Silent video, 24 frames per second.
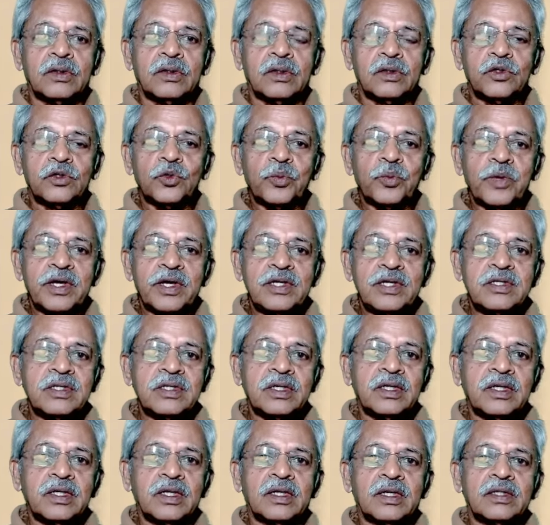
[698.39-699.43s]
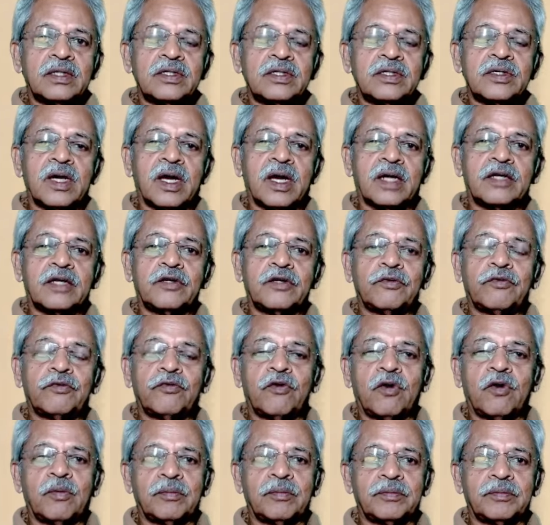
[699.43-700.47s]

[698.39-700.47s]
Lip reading: to maintain that active form.